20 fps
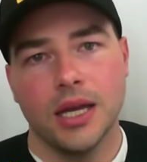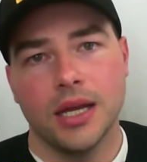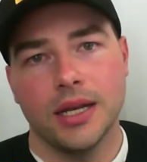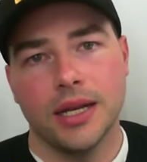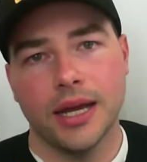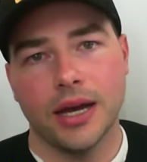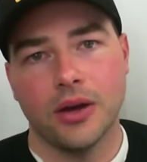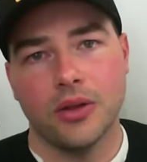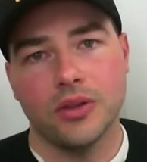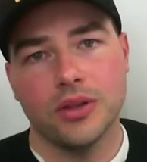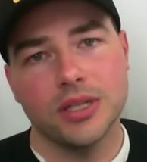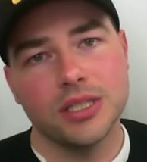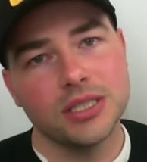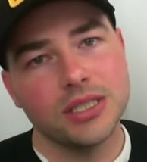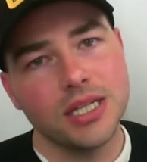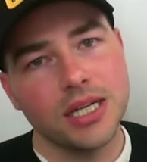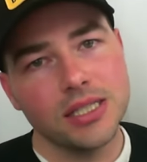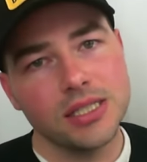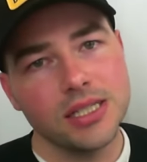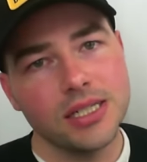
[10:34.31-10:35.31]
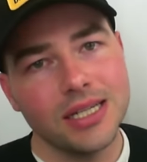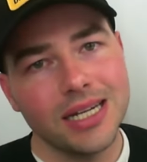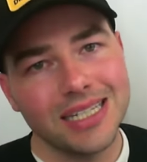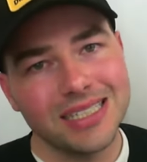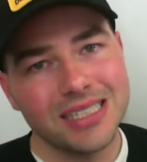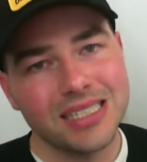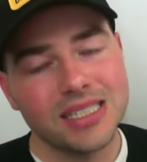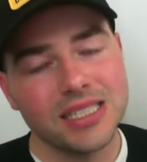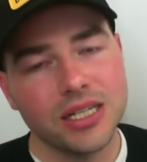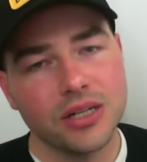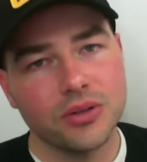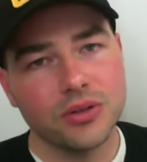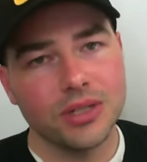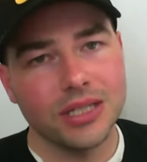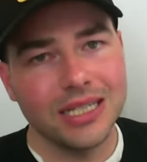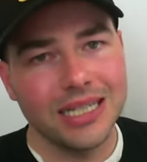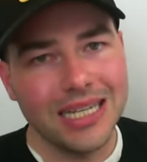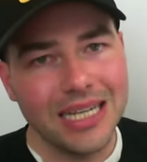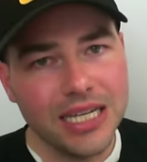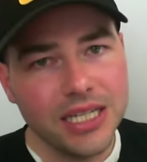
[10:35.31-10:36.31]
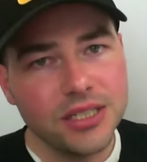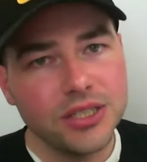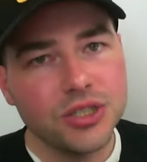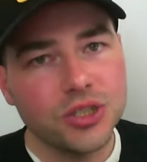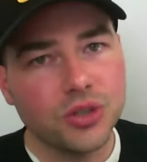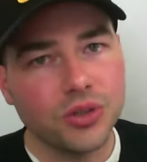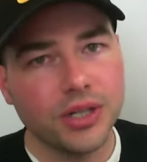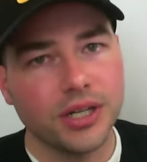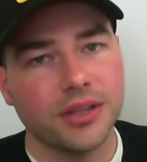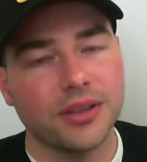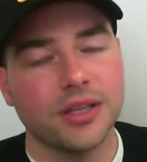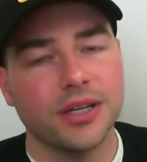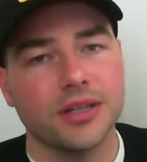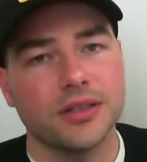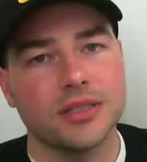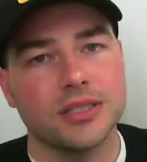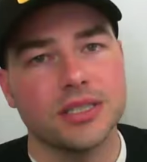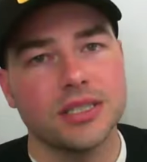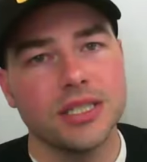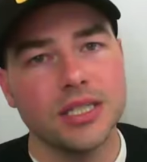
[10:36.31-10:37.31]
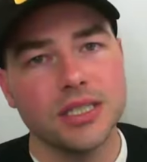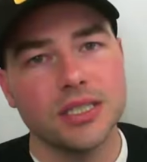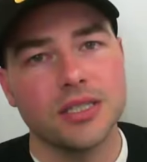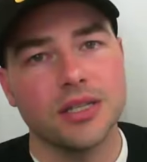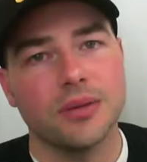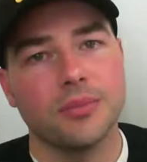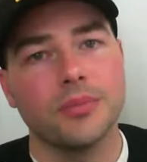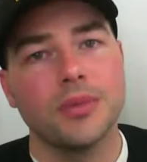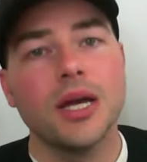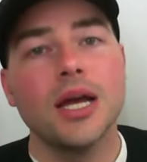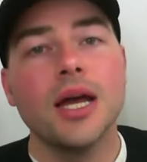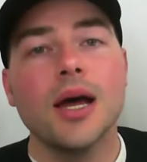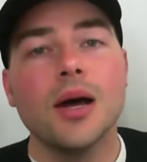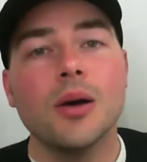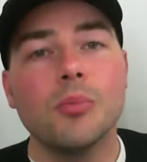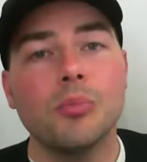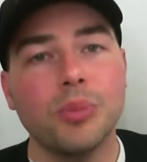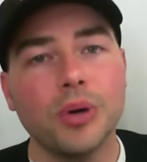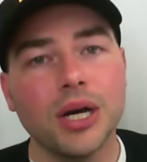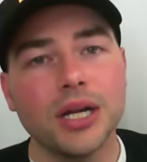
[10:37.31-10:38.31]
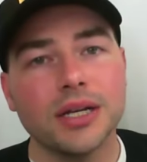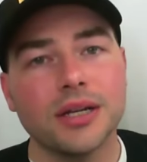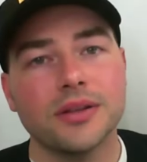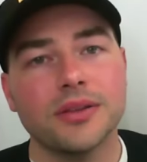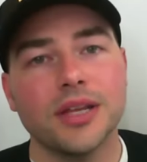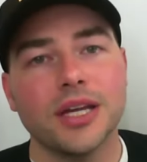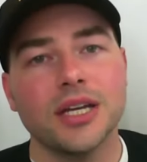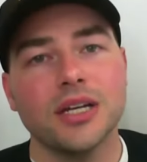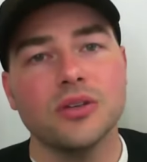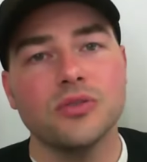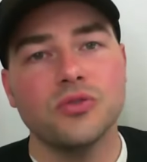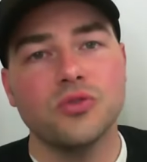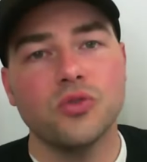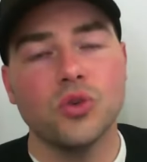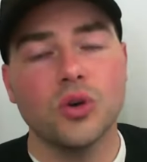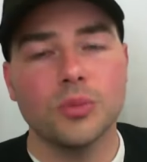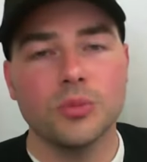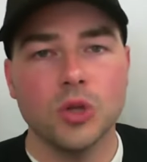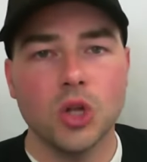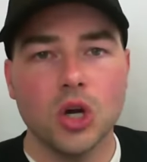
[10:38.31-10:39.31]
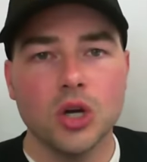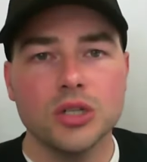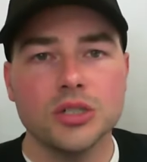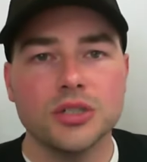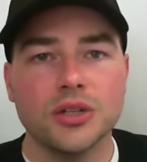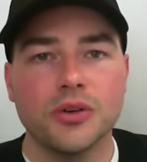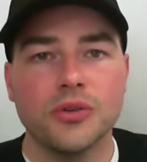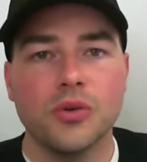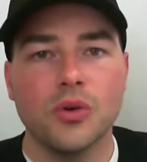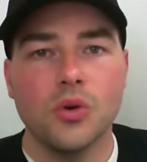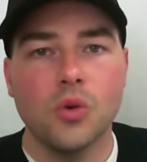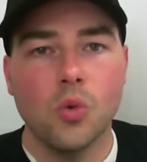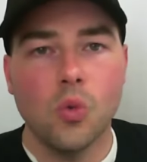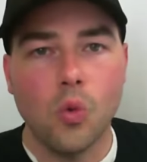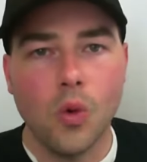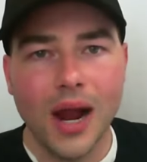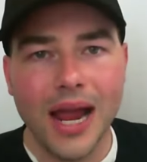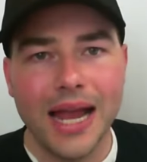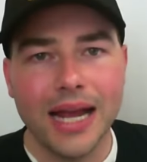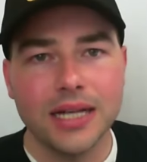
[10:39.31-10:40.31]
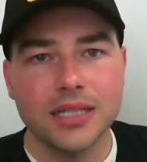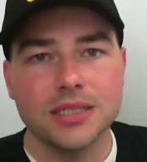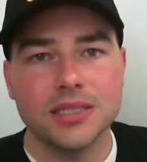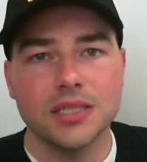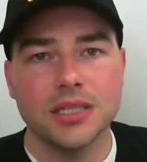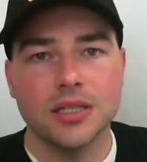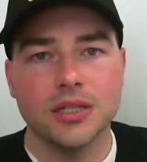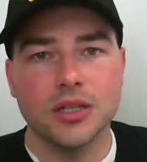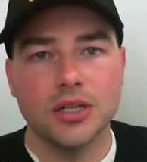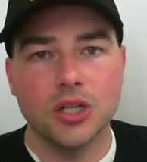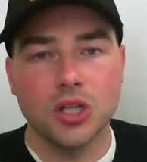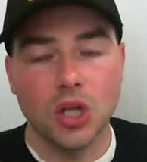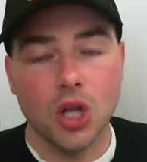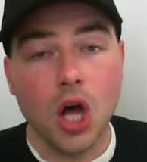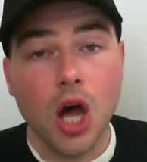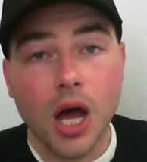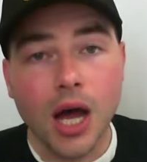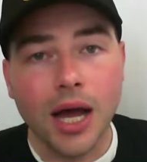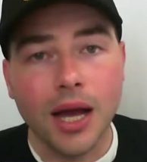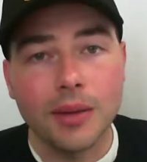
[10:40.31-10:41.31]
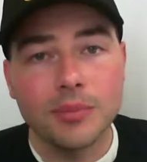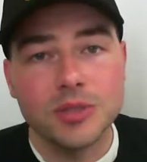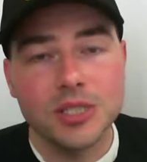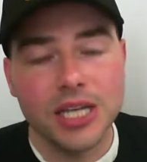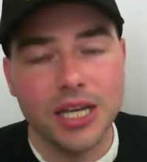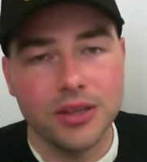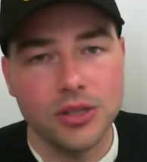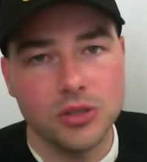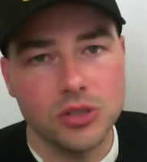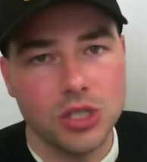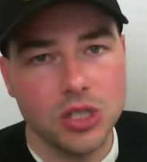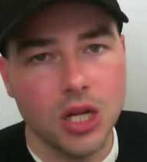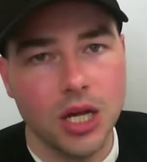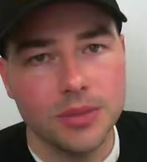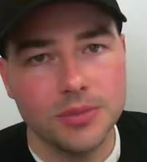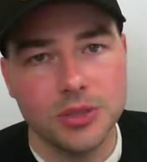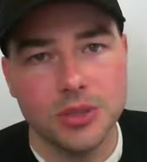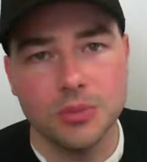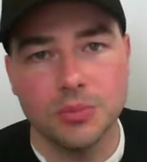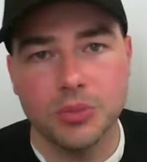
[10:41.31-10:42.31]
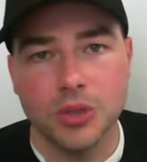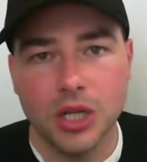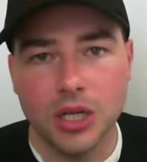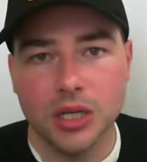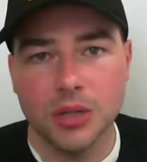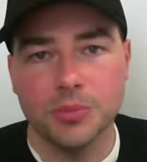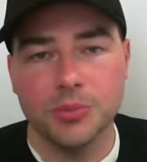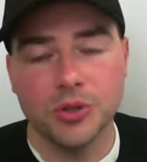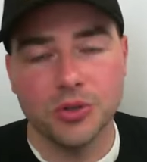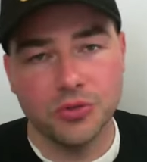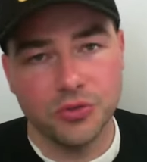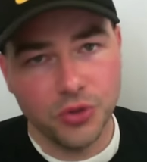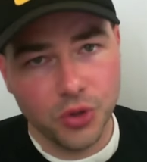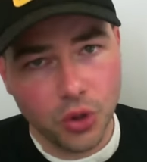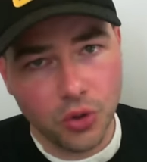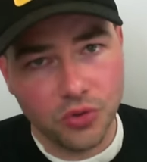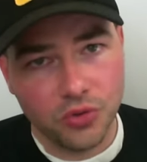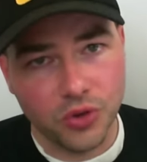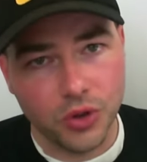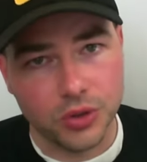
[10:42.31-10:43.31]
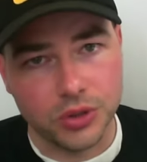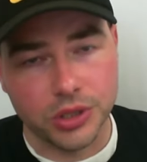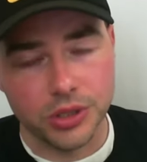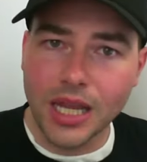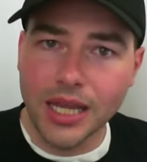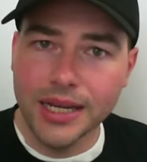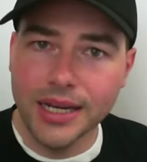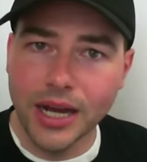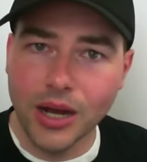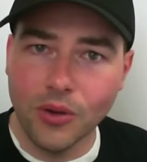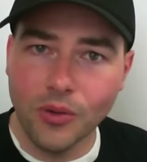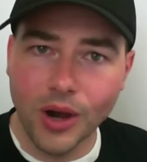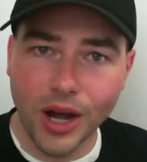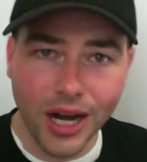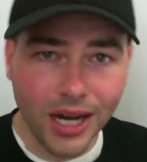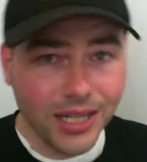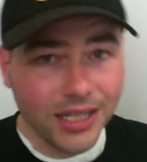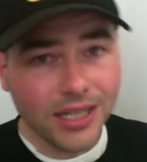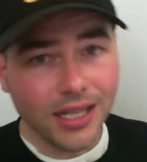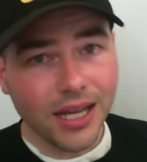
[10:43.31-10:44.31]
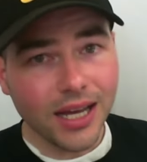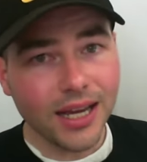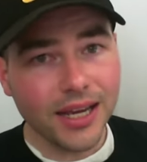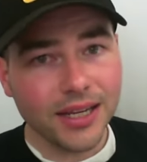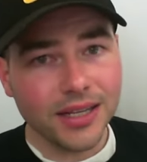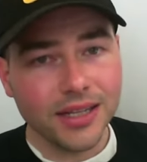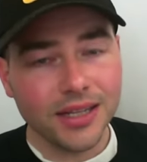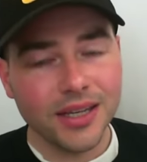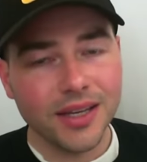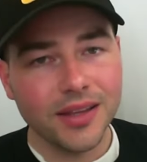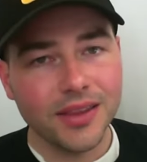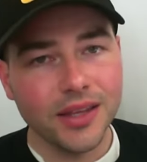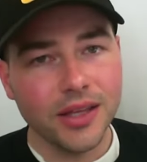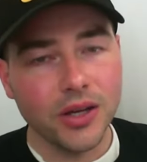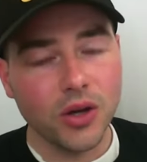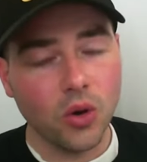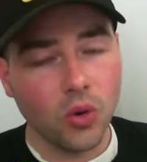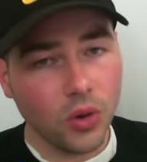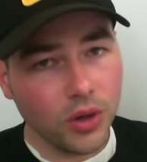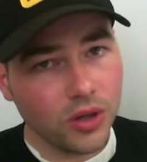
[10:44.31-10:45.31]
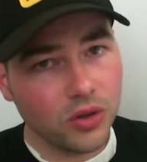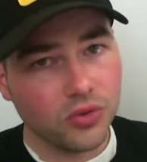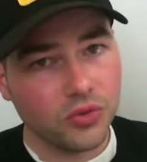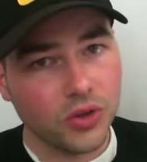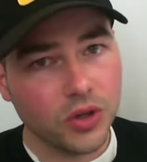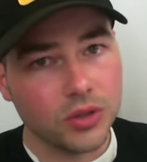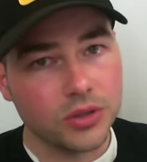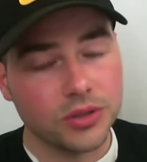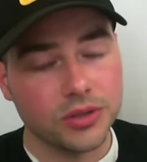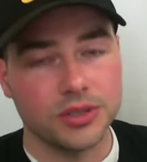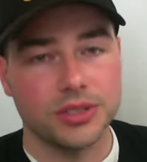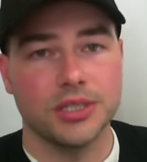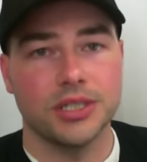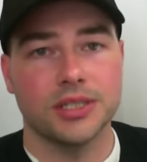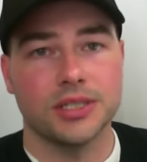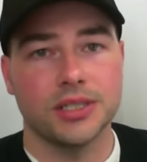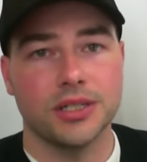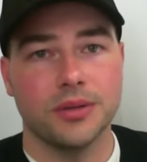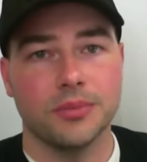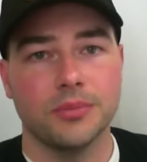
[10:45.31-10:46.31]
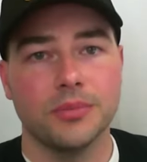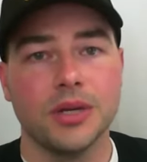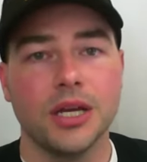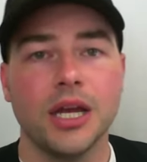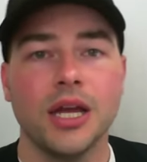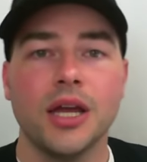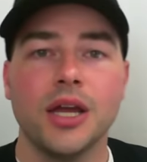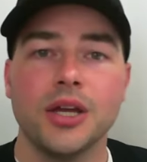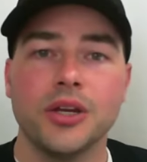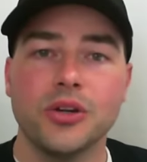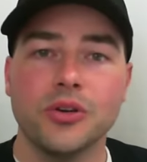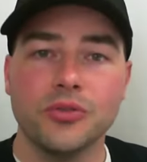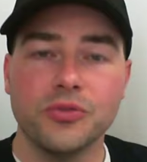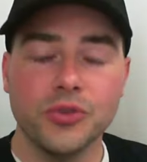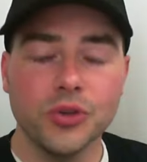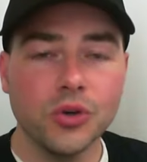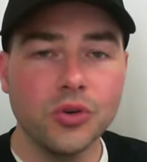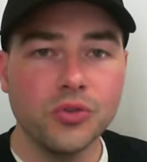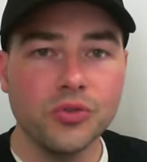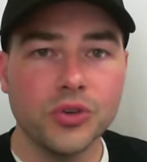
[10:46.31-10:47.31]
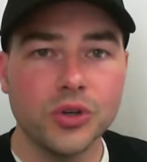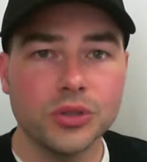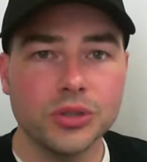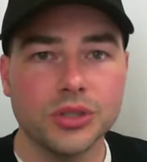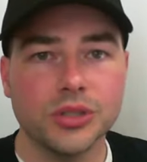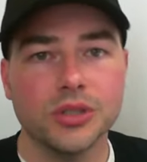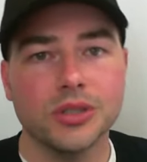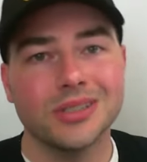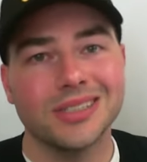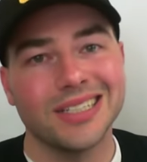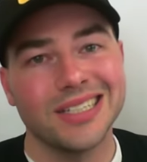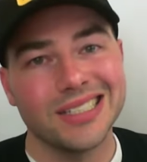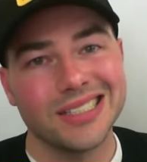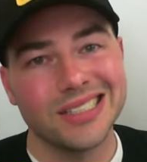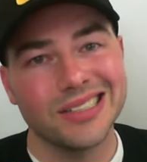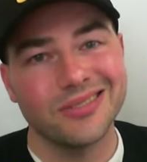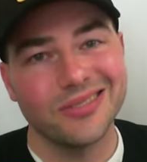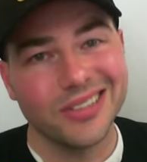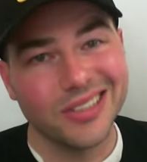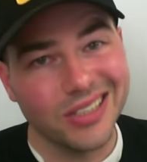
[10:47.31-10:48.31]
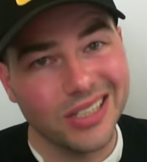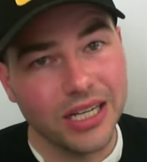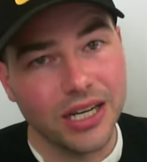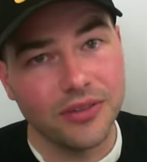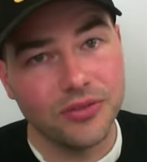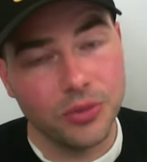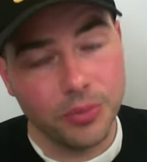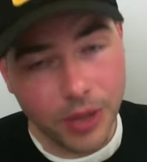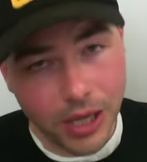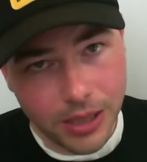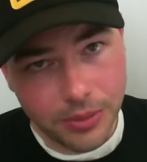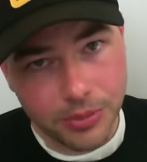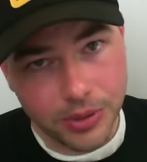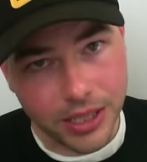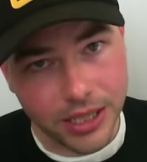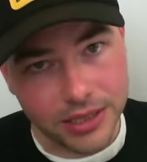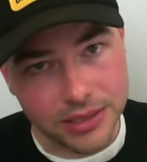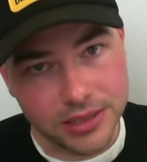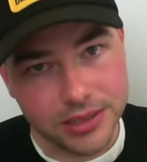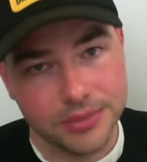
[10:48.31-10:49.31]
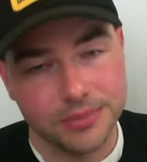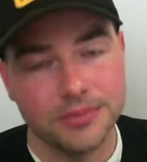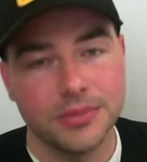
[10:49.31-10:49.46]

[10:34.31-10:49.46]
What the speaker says: Now, this doesn't necessarily injure anything in the system, but they can form large wax globs, and those globs can plug up your fuel filter. Now, unlike the oil filter system, your fuel filter doesn't really have a bypass.